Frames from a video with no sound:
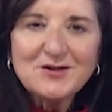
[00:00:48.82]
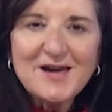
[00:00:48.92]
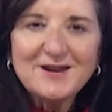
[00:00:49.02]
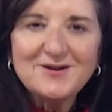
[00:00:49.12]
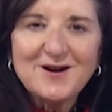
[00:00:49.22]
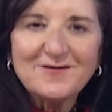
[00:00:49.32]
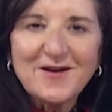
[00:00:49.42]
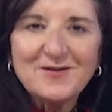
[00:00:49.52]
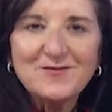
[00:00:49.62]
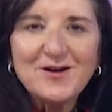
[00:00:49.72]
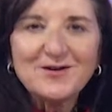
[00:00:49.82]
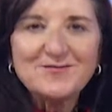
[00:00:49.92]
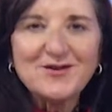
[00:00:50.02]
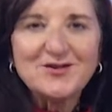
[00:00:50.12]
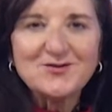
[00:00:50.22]
Michael Chaninoff, and
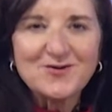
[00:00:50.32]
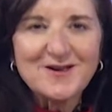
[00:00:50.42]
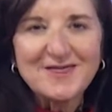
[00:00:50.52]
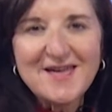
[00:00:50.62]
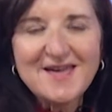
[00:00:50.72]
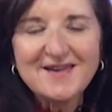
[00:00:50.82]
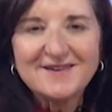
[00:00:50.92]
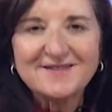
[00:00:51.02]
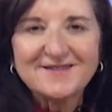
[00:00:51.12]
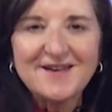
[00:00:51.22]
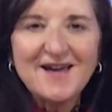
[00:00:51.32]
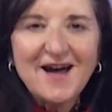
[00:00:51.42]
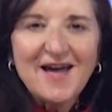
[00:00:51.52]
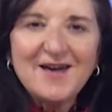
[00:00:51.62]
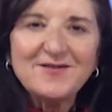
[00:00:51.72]
welcome to Shore Things.
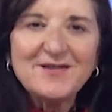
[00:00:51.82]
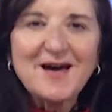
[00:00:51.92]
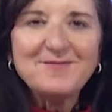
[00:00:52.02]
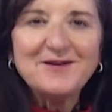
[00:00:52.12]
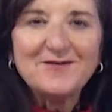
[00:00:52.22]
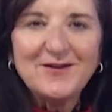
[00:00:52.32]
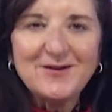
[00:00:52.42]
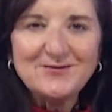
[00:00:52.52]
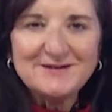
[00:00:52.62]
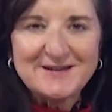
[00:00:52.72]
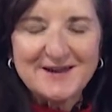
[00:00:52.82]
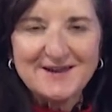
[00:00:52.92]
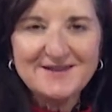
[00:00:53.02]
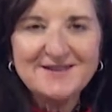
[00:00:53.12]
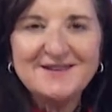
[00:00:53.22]
I have a topic for you
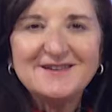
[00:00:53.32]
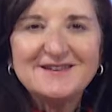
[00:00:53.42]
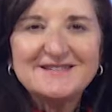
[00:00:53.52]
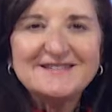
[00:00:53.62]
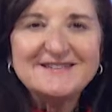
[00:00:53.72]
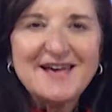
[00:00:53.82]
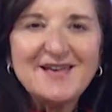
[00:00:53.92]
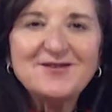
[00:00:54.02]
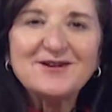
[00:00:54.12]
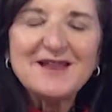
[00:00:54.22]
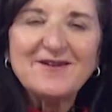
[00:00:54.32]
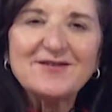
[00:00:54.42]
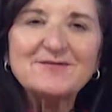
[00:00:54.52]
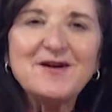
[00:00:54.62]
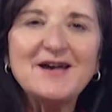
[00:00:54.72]
today. Today, you can have
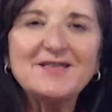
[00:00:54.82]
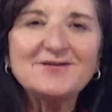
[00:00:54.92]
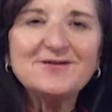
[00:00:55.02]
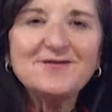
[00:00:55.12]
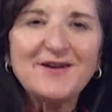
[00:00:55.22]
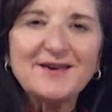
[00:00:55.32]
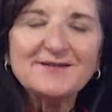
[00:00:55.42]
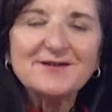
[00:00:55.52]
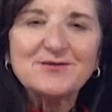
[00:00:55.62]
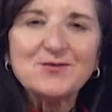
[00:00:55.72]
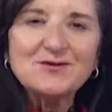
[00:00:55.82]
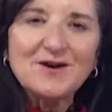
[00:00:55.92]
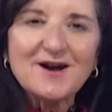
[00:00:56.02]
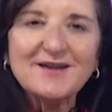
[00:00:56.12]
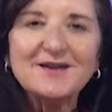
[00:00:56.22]
a smile on your face because we're
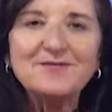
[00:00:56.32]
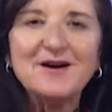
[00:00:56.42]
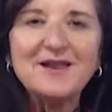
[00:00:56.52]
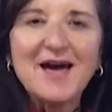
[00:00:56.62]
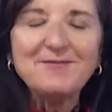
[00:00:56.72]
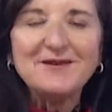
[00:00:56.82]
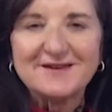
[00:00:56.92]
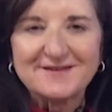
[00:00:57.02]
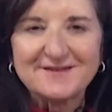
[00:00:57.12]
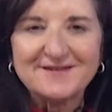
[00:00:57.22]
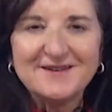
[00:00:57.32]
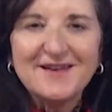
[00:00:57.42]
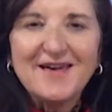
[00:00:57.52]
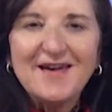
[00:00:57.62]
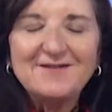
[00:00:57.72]
talking about happiness.
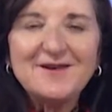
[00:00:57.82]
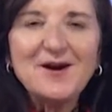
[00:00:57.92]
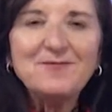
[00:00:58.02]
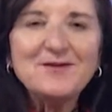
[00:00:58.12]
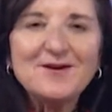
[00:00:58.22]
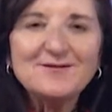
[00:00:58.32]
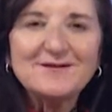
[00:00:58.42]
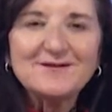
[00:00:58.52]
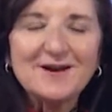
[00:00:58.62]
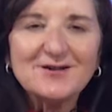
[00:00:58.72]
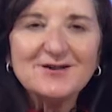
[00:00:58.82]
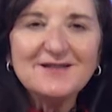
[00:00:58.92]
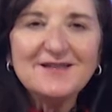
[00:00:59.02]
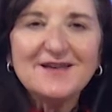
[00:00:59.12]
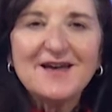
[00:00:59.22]
And to help with our
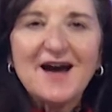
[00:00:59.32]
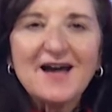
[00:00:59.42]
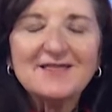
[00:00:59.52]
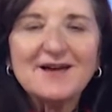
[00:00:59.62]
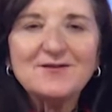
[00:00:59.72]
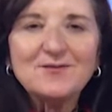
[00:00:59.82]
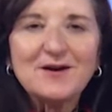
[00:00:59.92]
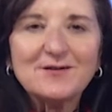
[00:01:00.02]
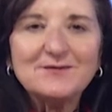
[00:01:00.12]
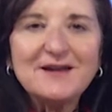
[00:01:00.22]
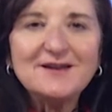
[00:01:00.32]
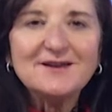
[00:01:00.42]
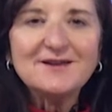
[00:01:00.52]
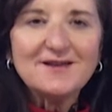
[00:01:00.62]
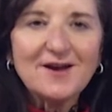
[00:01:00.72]
discussion, I'd like to welcome
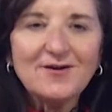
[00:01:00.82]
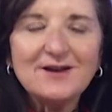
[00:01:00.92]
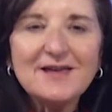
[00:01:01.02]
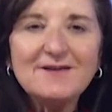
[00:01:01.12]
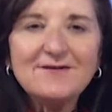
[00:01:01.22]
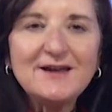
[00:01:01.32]
Tina Garrity.